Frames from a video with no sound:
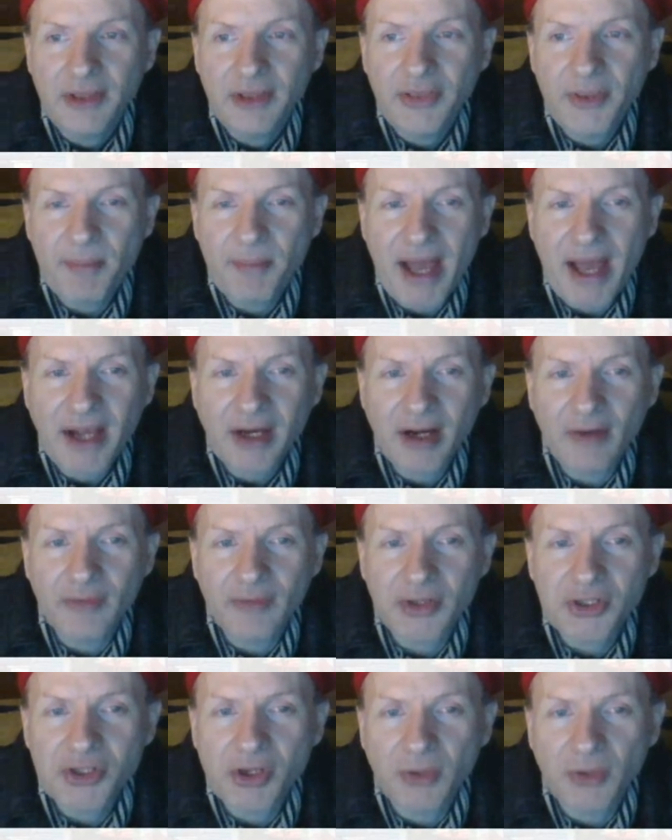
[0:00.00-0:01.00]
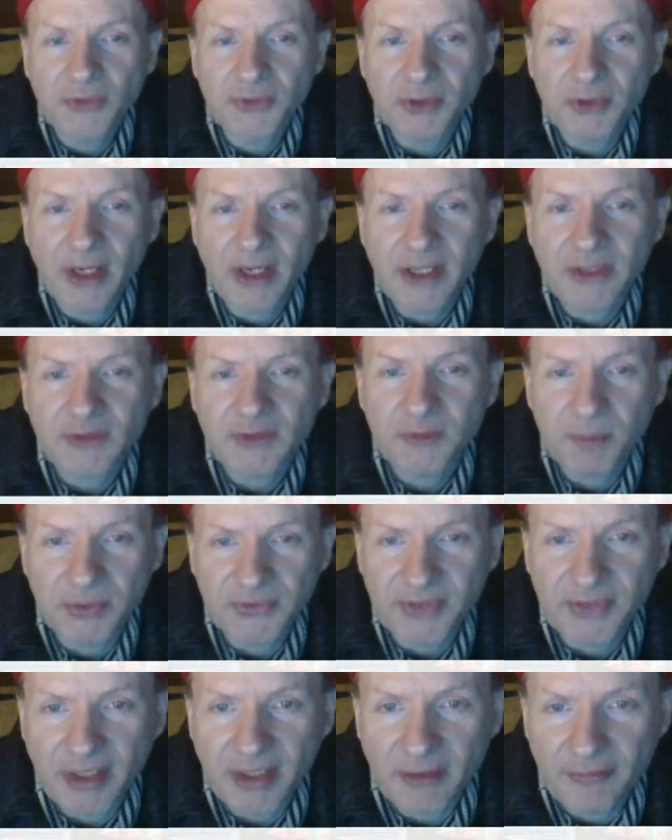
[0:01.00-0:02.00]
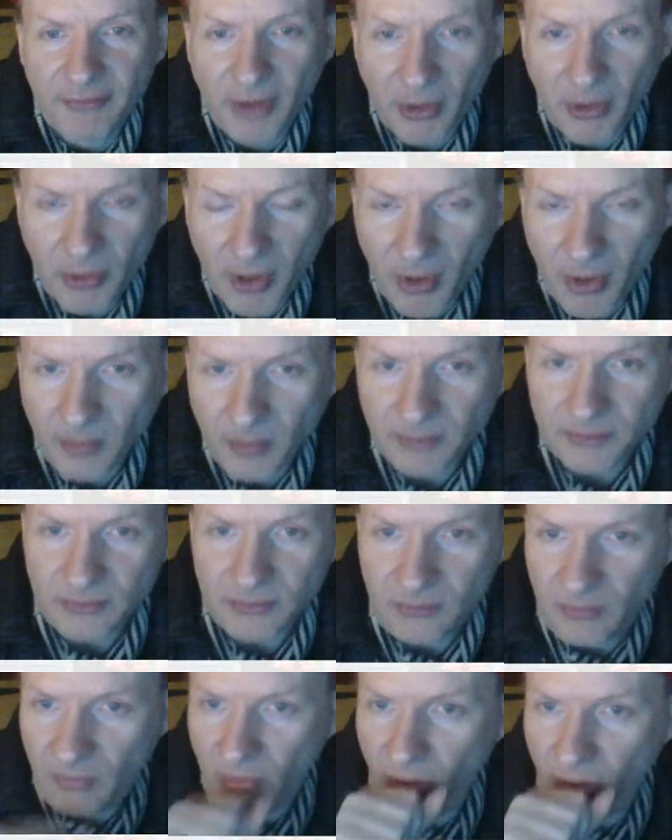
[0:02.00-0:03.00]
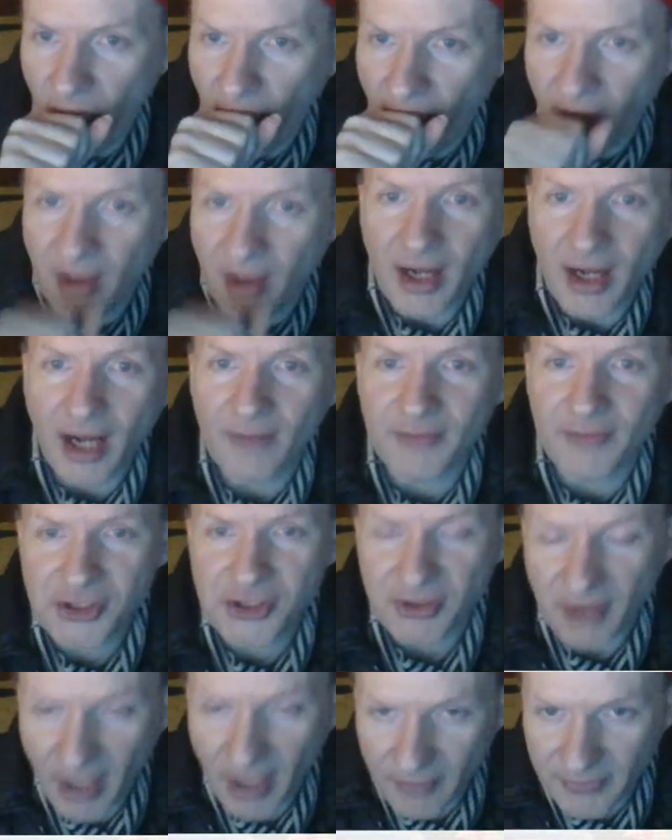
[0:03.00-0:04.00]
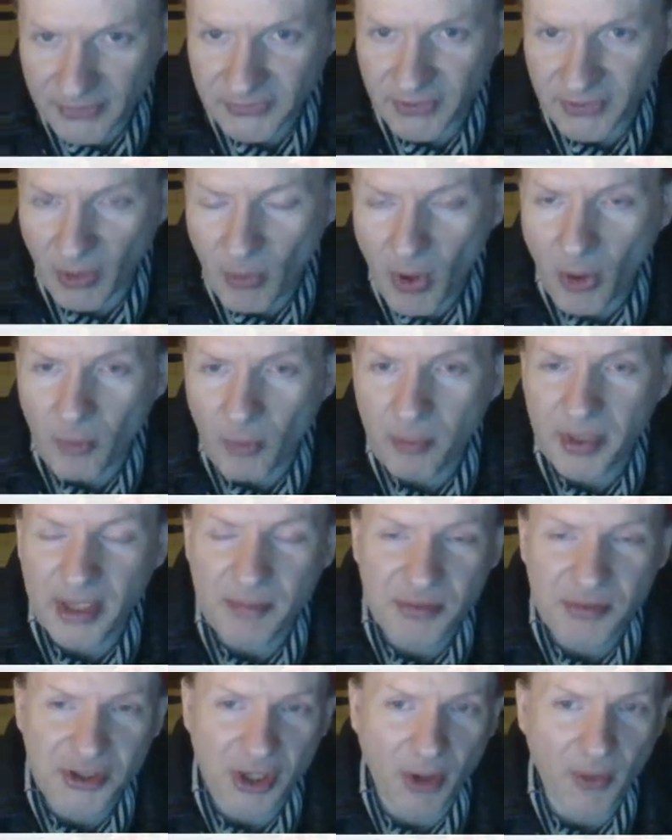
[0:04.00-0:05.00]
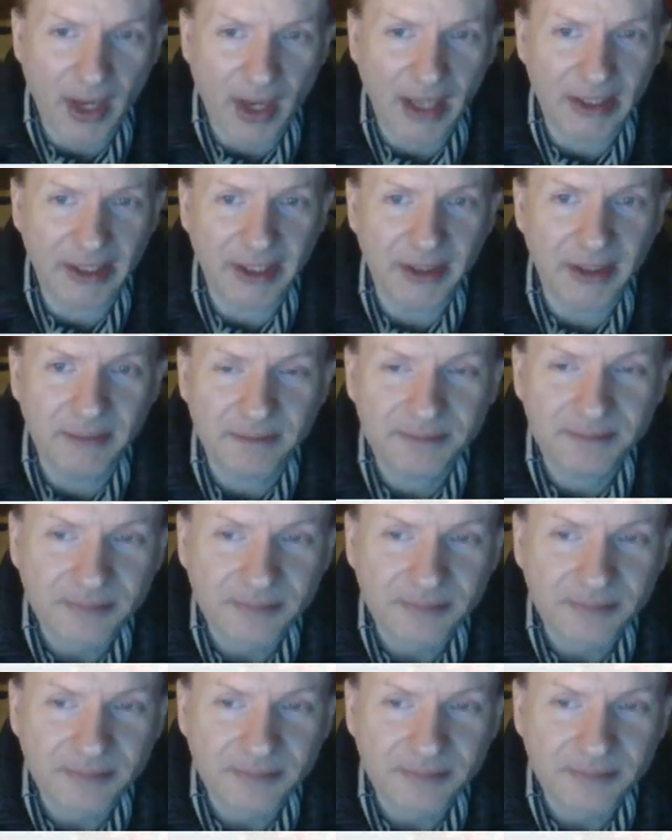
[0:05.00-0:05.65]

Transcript: The back cover shows credits beside a photo of a Soho peep show alley,